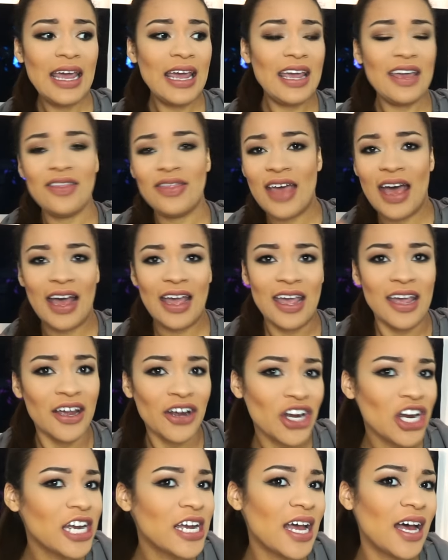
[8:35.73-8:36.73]
in that
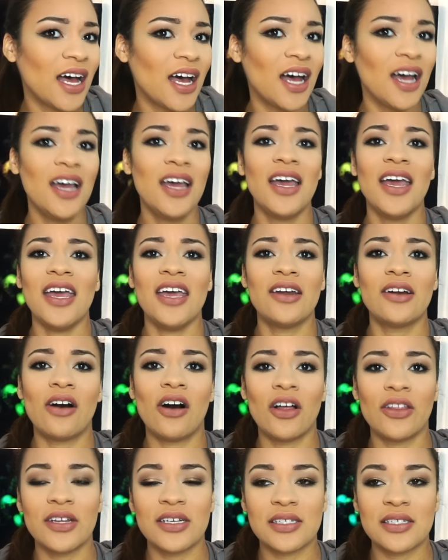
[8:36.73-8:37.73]
area and
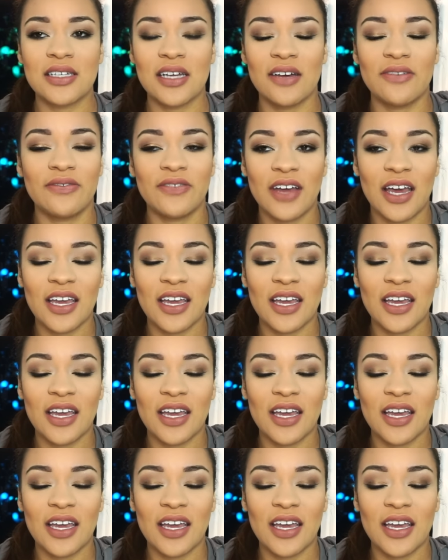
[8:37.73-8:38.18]
all this stuff.